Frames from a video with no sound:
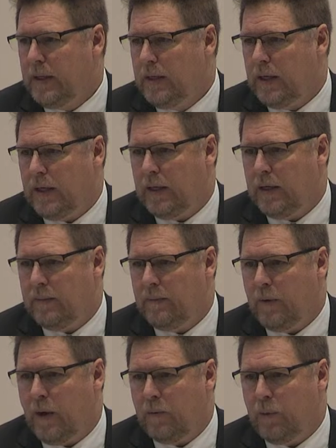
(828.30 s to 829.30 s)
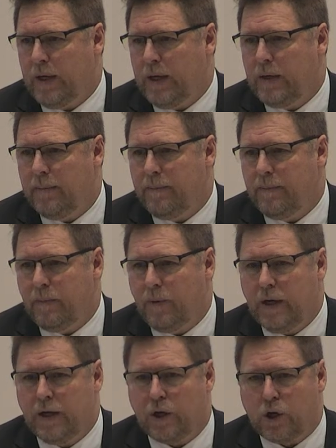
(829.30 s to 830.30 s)
And we need
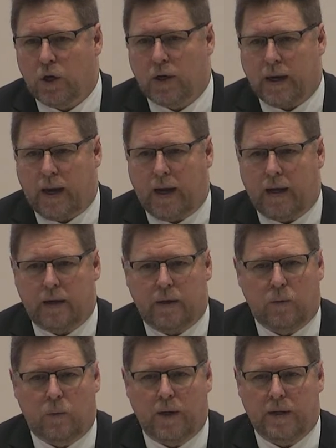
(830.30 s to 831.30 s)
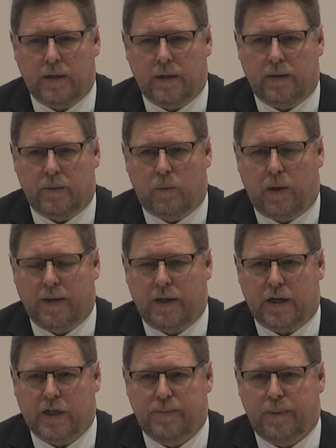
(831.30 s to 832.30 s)
to look at what
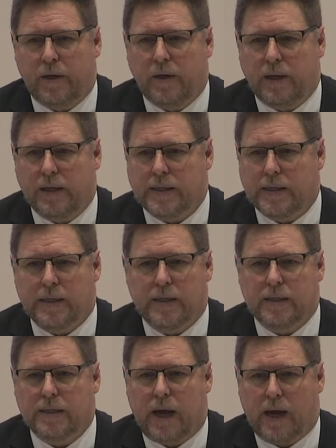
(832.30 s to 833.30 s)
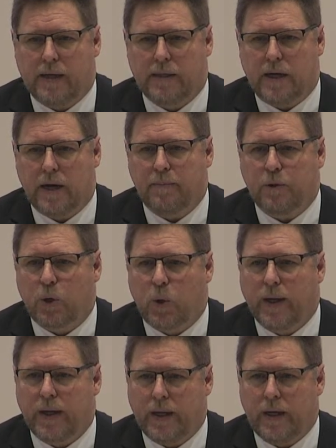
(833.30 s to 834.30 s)
the experience is as an
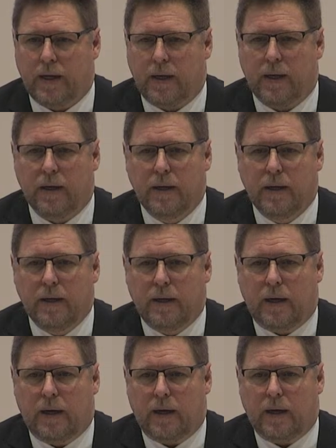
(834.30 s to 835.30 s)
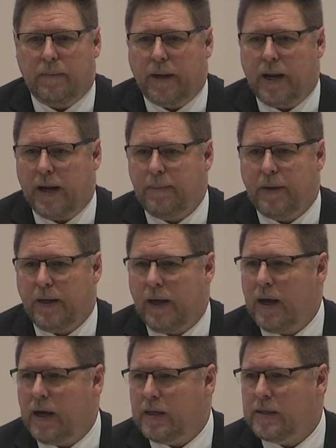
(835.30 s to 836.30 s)
employee in
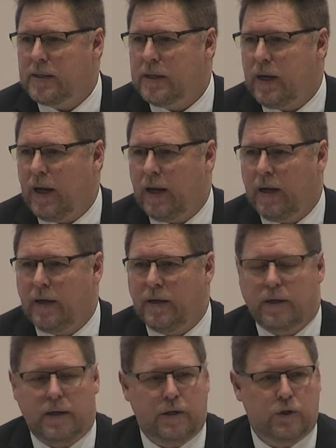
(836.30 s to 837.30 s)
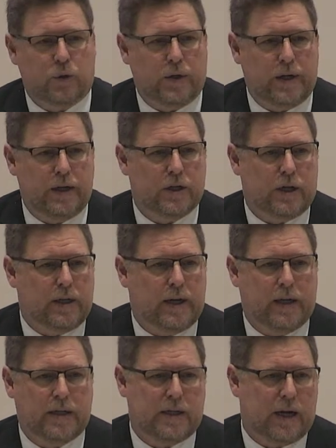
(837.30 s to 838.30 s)
APS and strategically
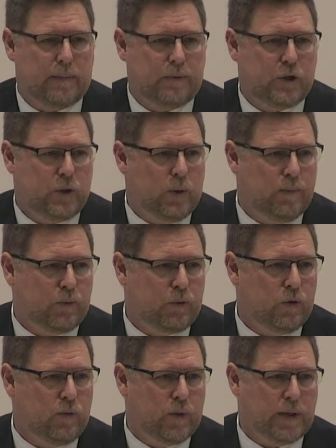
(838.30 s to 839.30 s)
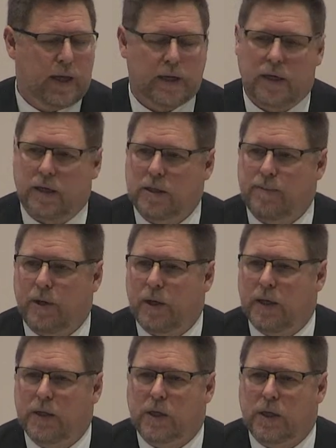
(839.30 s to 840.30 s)
take steps to improve what that experience